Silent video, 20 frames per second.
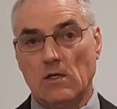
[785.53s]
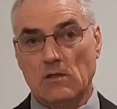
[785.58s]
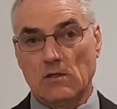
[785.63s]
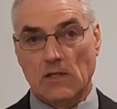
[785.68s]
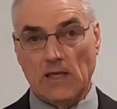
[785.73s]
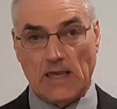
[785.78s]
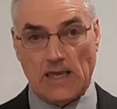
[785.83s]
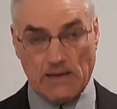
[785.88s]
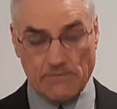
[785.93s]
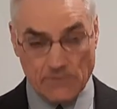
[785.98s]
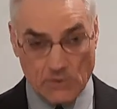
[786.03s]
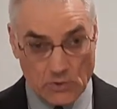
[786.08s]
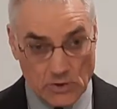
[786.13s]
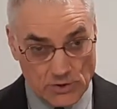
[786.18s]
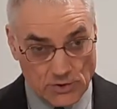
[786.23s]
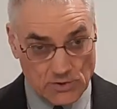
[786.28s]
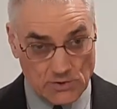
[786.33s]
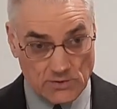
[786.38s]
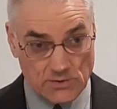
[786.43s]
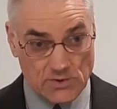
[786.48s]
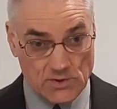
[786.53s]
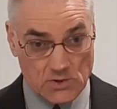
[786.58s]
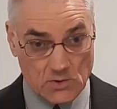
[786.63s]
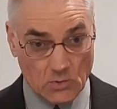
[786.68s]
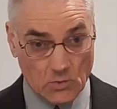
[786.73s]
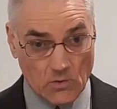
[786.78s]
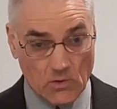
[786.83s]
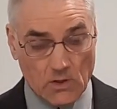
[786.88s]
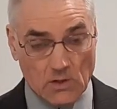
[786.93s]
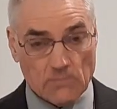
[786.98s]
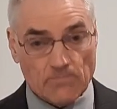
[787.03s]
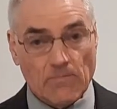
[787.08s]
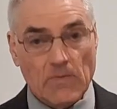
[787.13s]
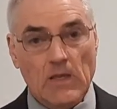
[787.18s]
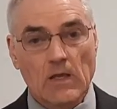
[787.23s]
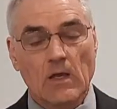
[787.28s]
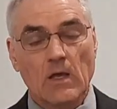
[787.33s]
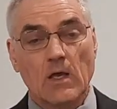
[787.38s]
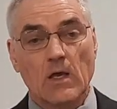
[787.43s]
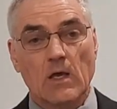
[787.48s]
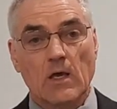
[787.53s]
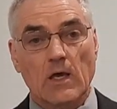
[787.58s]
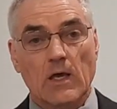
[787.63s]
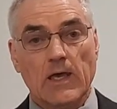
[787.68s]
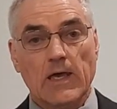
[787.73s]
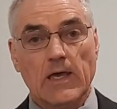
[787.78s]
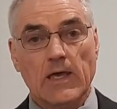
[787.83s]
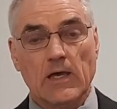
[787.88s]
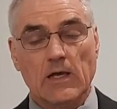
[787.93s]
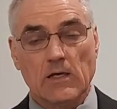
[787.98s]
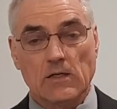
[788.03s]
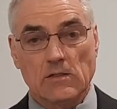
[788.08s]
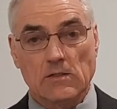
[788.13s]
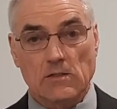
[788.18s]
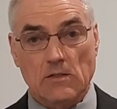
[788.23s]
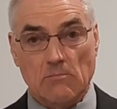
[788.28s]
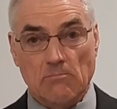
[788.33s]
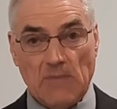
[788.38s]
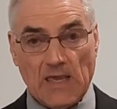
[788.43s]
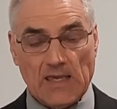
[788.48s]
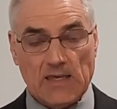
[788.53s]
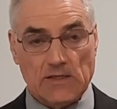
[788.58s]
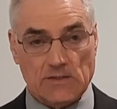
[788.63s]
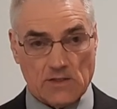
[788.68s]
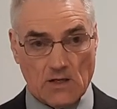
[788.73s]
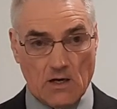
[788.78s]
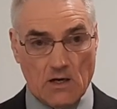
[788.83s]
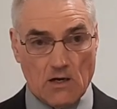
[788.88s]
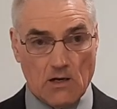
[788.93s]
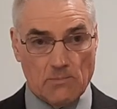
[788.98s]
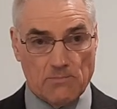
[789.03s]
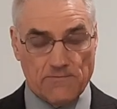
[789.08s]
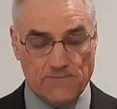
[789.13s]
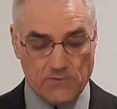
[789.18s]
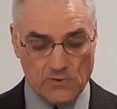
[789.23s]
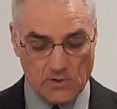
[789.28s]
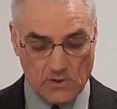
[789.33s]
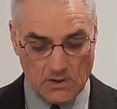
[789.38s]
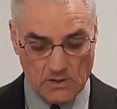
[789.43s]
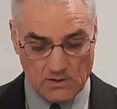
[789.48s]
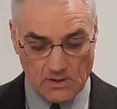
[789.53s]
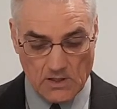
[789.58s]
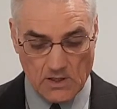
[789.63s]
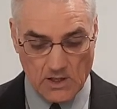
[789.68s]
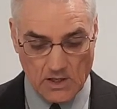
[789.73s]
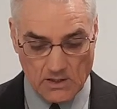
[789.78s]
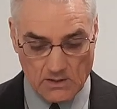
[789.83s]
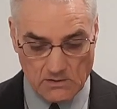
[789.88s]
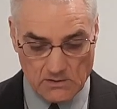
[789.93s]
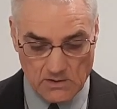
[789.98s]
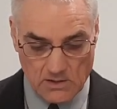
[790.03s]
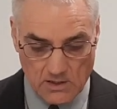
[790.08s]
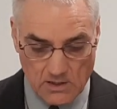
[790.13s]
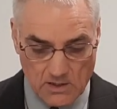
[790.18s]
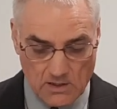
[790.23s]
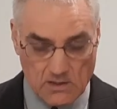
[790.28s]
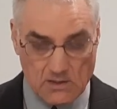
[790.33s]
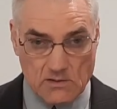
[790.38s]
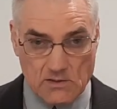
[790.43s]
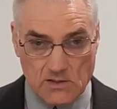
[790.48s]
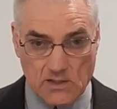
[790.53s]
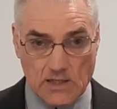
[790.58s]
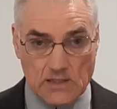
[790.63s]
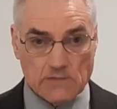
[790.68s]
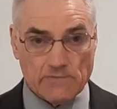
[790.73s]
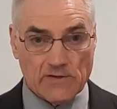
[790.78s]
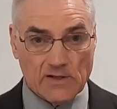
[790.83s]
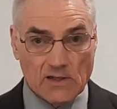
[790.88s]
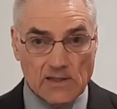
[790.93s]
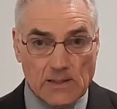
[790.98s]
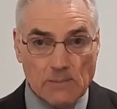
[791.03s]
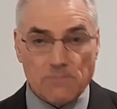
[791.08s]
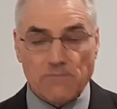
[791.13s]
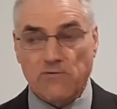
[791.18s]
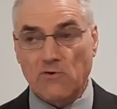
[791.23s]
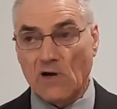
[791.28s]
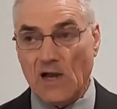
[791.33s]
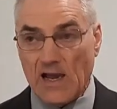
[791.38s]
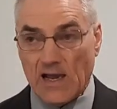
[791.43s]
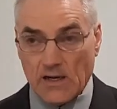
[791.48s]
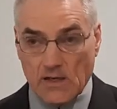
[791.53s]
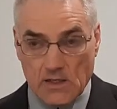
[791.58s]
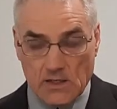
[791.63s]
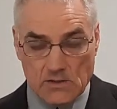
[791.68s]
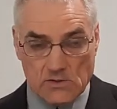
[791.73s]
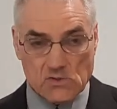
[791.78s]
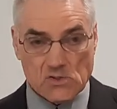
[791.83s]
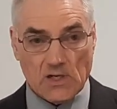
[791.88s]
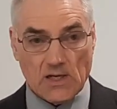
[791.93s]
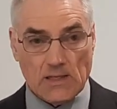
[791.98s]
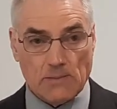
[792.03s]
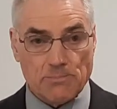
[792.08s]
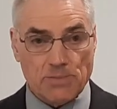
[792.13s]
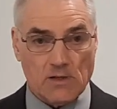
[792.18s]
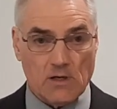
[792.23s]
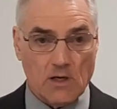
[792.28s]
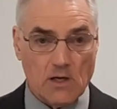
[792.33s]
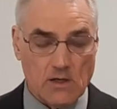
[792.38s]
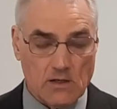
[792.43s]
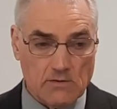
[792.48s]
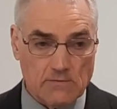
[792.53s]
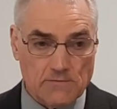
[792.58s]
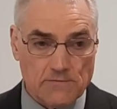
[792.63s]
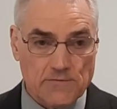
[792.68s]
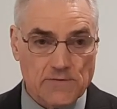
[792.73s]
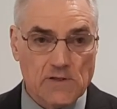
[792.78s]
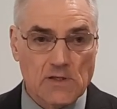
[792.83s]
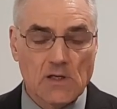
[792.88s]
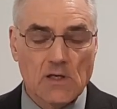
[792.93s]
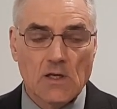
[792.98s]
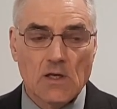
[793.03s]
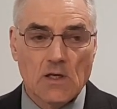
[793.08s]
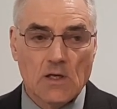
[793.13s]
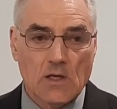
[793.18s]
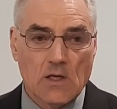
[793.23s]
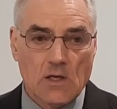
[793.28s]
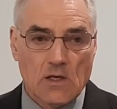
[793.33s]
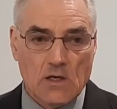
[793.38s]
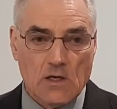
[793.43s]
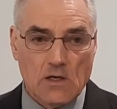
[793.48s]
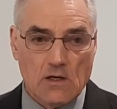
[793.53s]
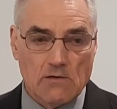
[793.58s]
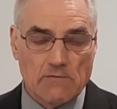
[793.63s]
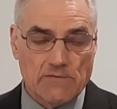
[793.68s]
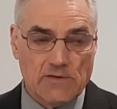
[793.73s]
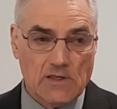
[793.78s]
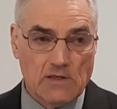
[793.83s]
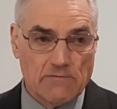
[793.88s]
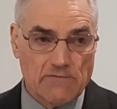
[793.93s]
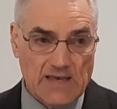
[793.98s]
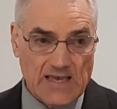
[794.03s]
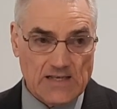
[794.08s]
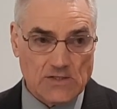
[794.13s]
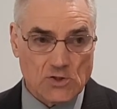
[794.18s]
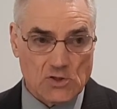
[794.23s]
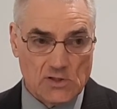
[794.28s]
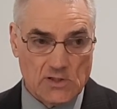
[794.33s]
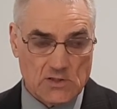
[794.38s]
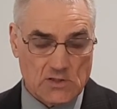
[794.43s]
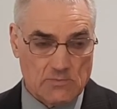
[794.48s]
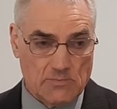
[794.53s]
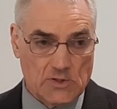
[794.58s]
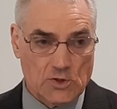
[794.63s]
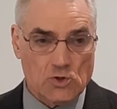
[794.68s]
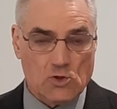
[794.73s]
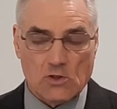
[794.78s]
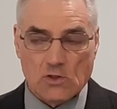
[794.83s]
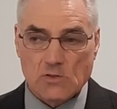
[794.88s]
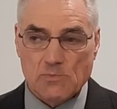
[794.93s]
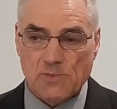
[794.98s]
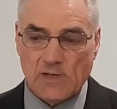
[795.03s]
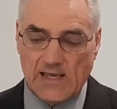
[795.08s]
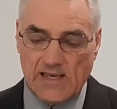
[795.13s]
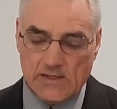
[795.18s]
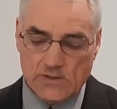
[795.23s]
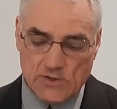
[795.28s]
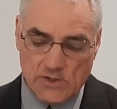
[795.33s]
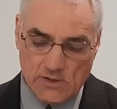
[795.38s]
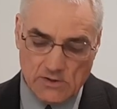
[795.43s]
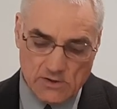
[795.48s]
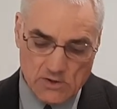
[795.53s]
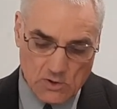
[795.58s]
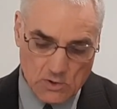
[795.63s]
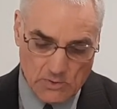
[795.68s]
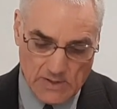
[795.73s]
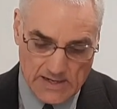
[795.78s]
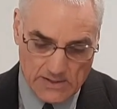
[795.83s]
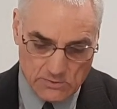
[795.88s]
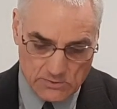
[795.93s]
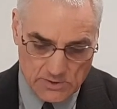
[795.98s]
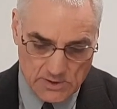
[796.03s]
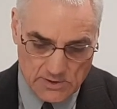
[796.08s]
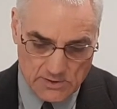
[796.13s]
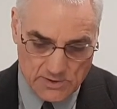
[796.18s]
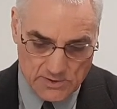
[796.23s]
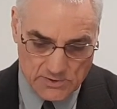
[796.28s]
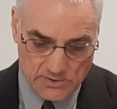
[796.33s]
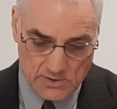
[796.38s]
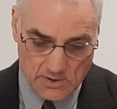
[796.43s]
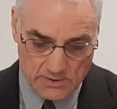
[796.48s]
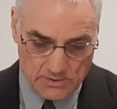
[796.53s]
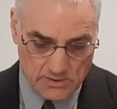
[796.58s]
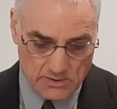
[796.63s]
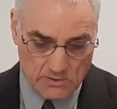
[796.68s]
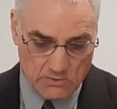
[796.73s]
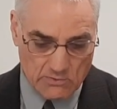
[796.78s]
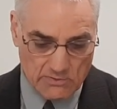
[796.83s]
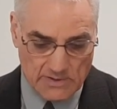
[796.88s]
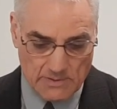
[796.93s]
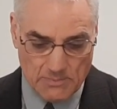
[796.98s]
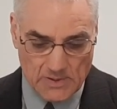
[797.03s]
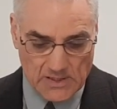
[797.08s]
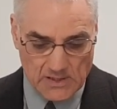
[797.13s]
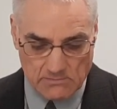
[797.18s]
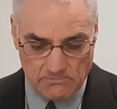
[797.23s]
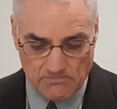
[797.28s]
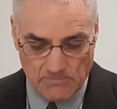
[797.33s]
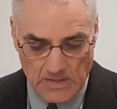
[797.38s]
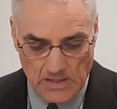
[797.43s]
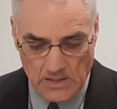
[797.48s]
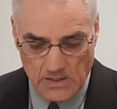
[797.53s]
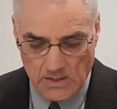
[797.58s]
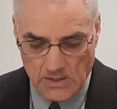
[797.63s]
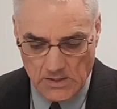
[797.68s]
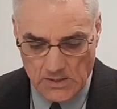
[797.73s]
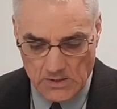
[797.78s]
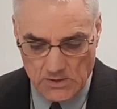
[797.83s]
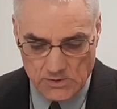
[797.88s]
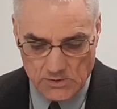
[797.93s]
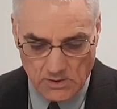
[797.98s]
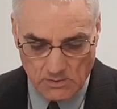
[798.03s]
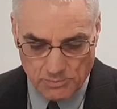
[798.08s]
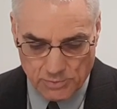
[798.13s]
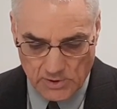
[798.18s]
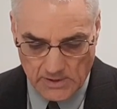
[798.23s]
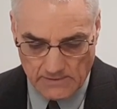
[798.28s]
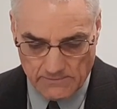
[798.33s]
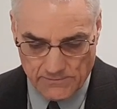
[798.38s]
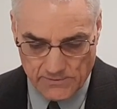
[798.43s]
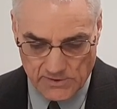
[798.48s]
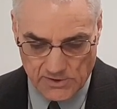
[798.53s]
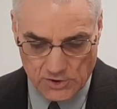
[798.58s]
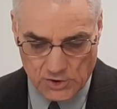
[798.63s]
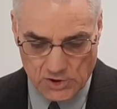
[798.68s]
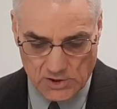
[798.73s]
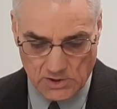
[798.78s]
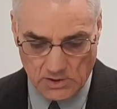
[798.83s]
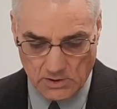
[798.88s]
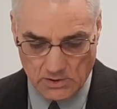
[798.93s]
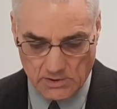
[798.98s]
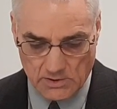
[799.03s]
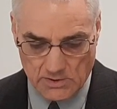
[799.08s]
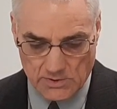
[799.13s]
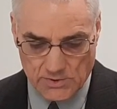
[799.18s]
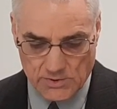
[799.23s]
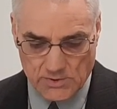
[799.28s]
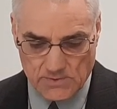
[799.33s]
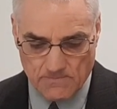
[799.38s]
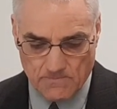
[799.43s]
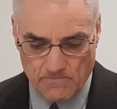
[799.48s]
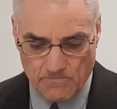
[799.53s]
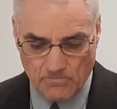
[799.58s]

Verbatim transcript: They have a Christian school and make it the hub for a kind of a leapfrog type of of evangelism and church planting throughout the Southern Caribbean. So pray for the Childers.